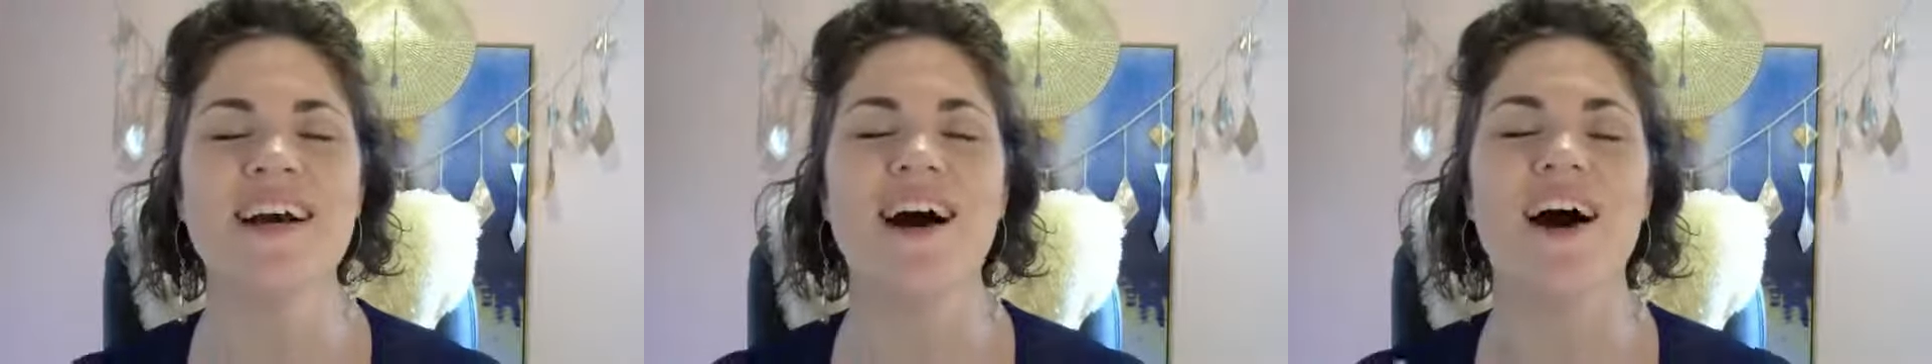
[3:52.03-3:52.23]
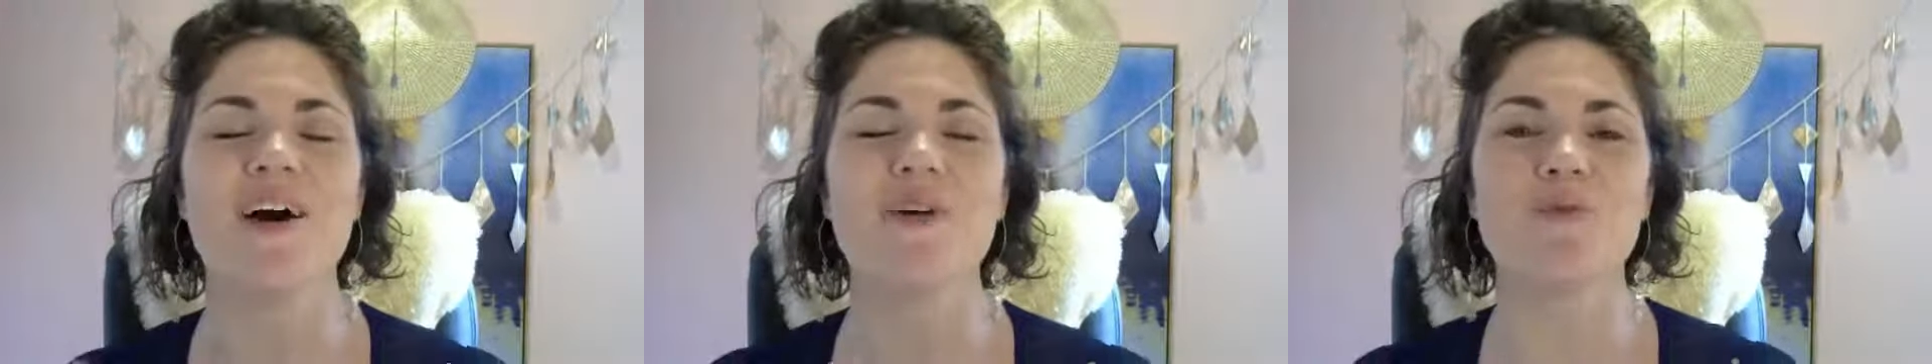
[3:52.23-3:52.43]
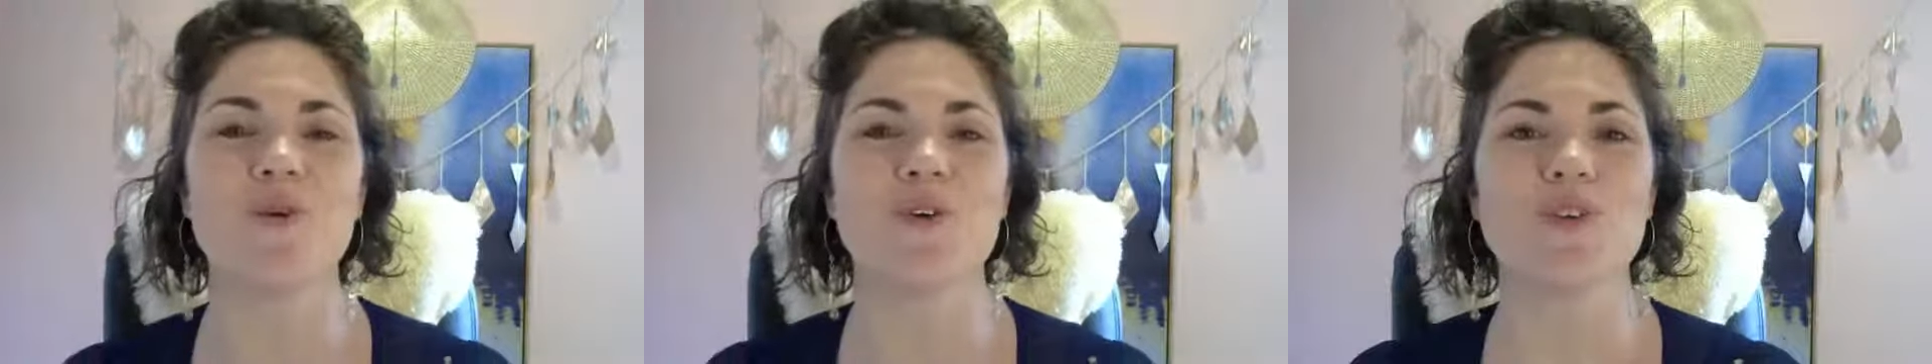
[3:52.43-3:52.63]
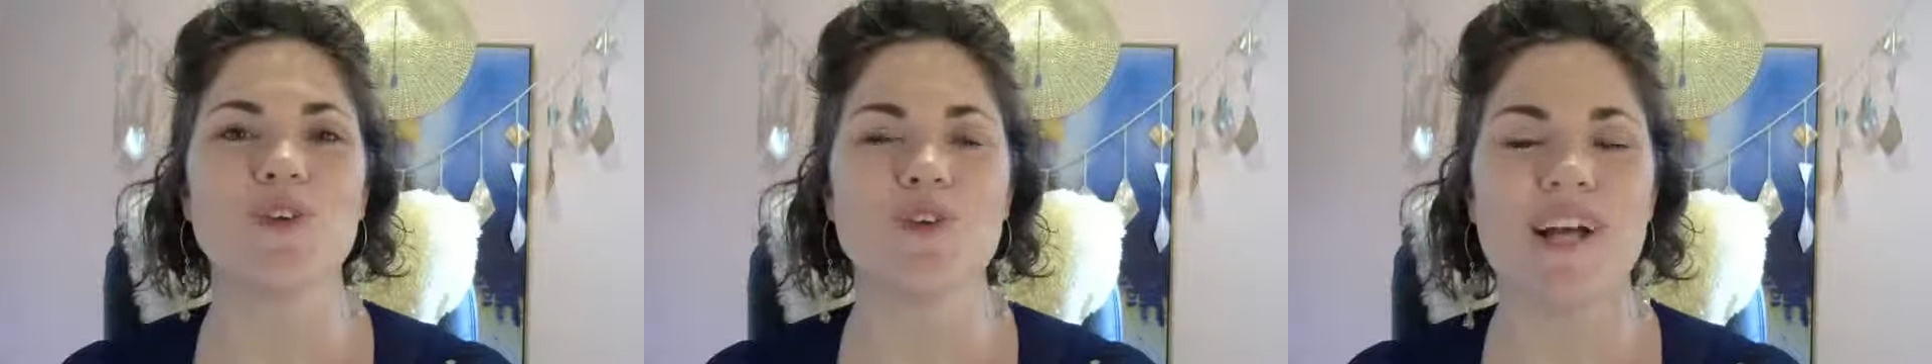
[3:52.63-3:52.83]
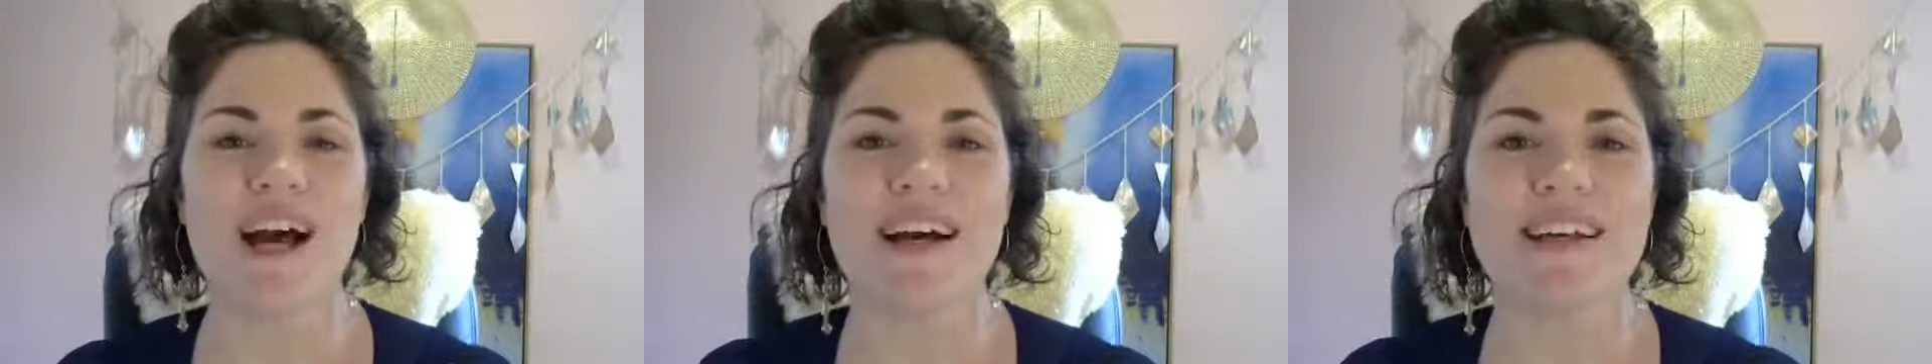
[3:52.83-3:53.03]
I want you
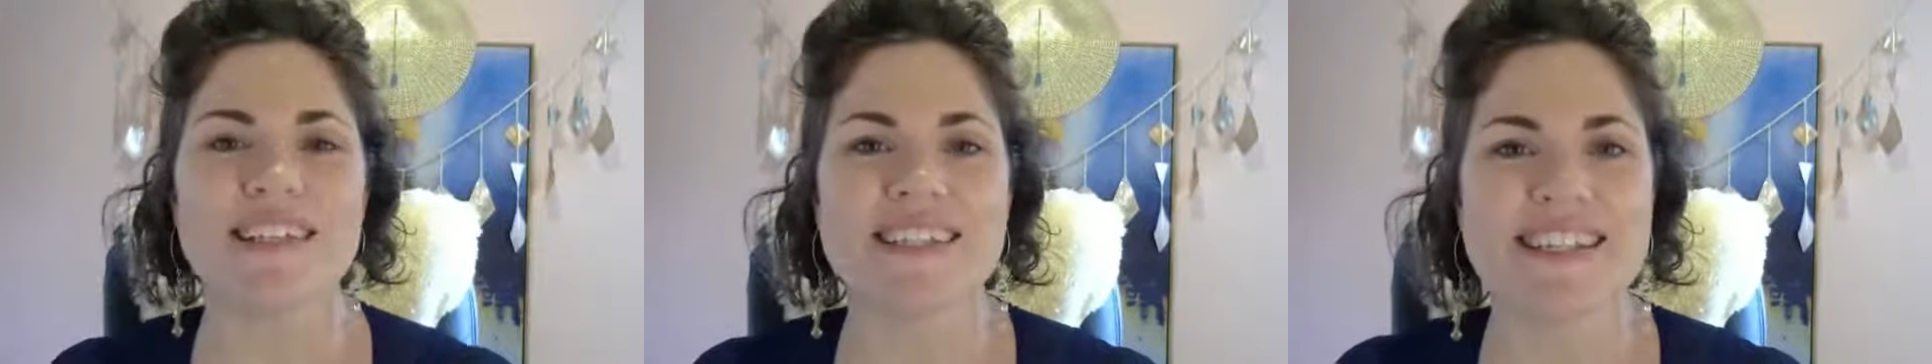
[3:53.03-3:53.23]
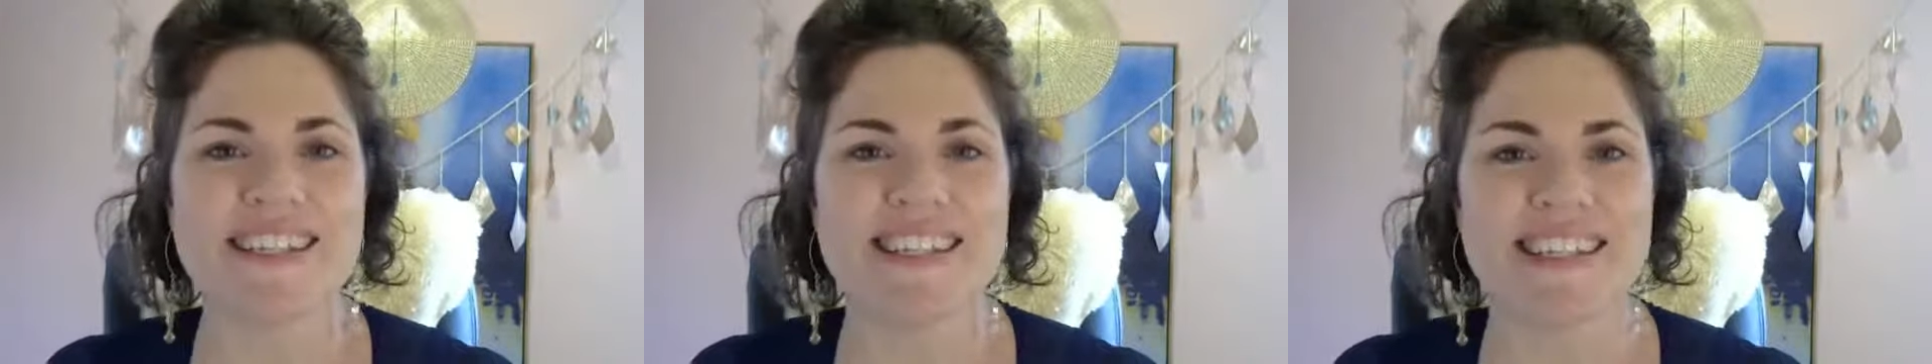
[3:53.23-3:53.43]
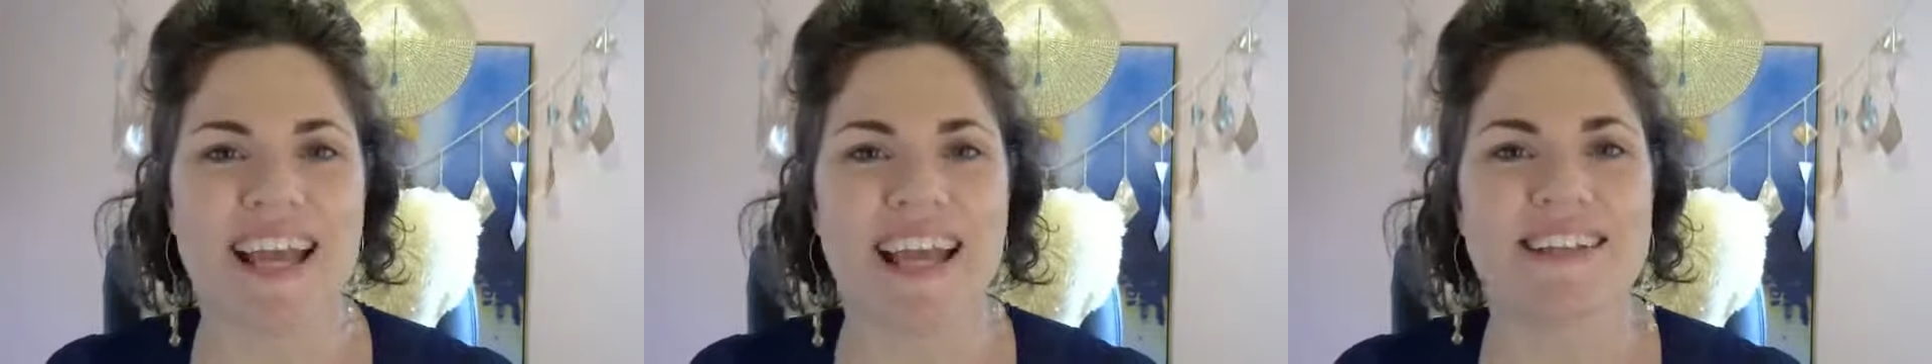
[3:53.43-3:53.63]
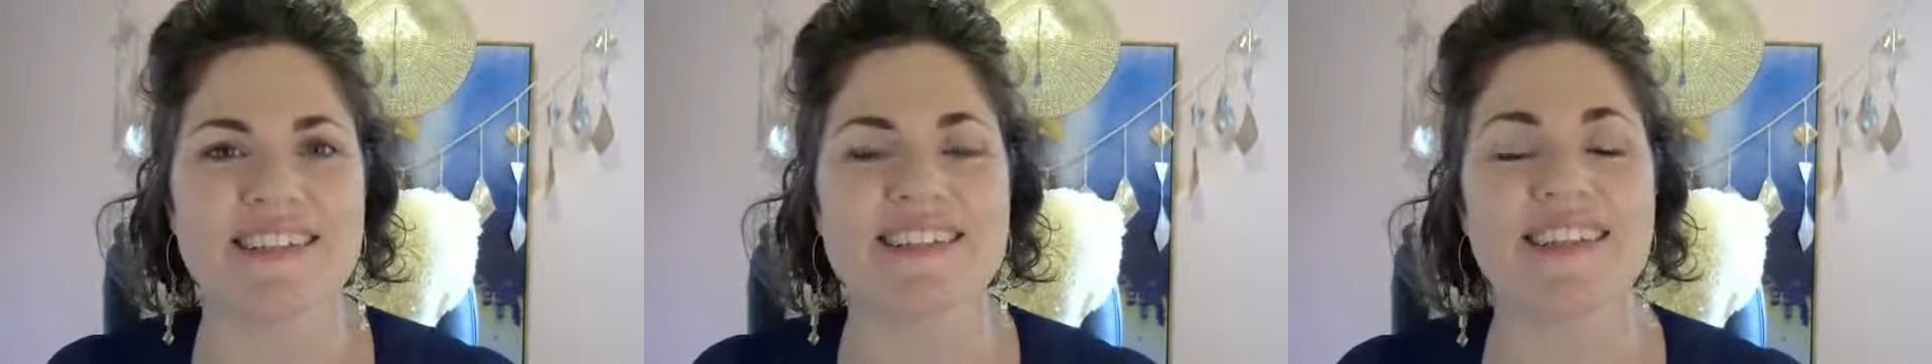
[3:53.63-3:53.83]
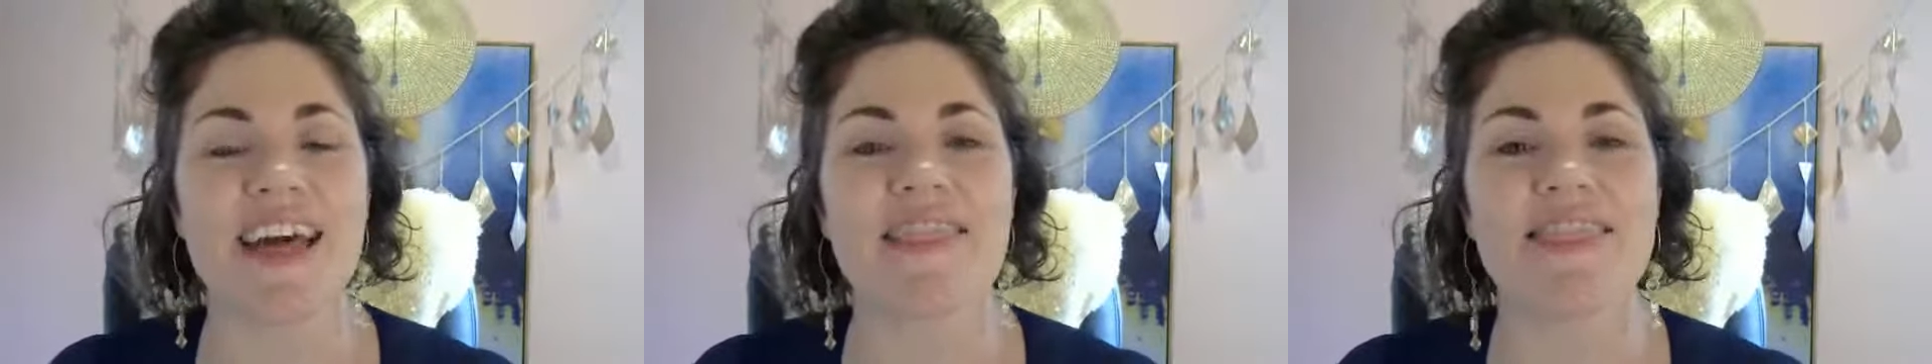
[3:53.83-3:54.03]
to understand that